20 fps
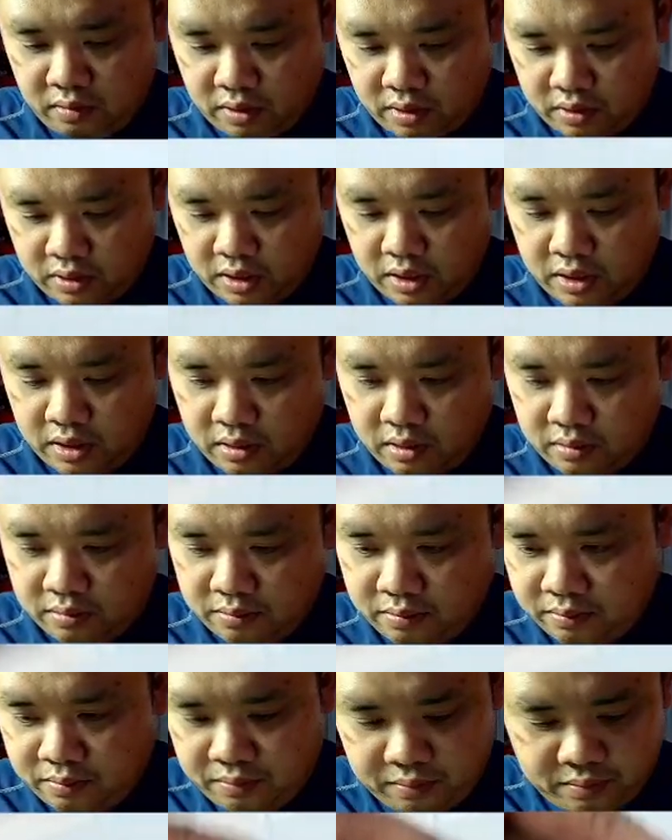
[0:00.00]
around there.
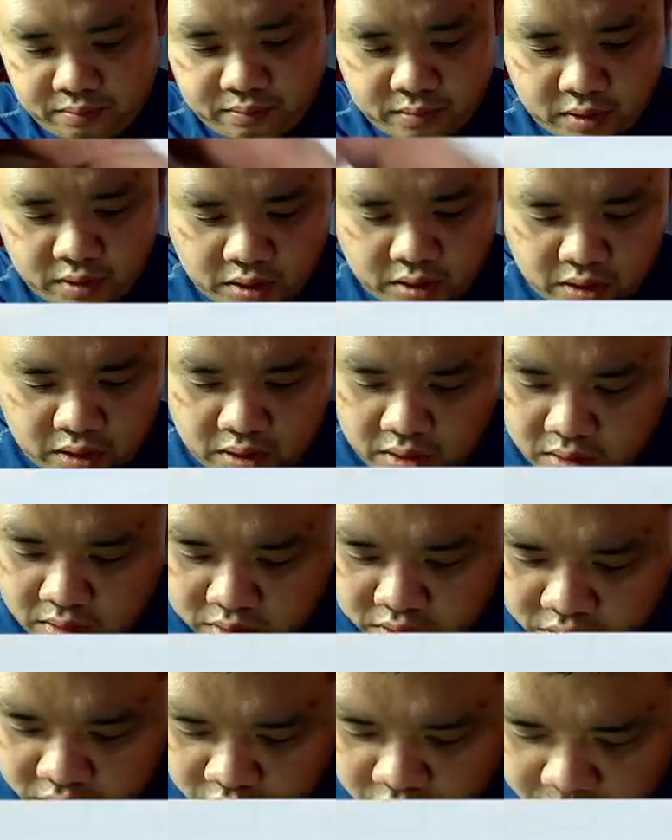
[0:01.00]

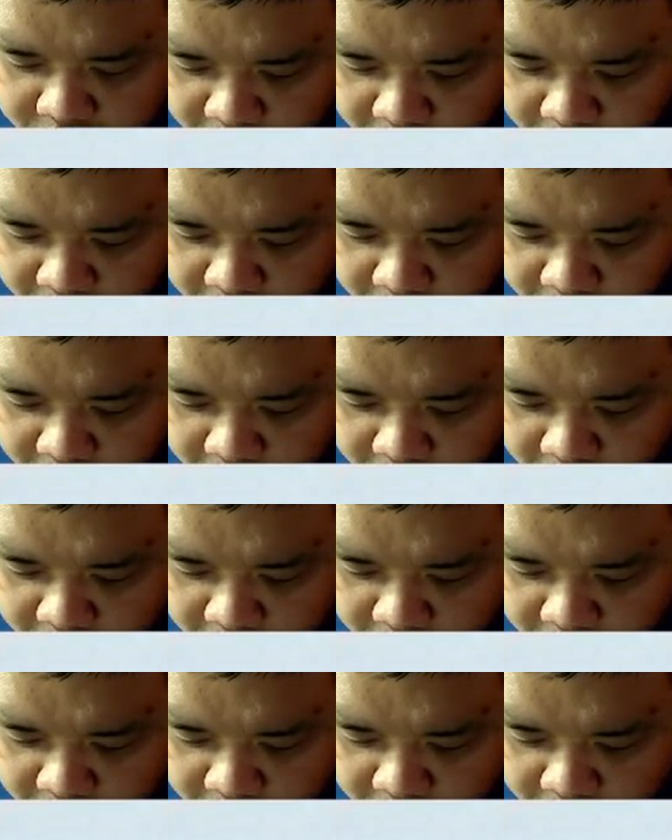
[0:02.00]
Turn on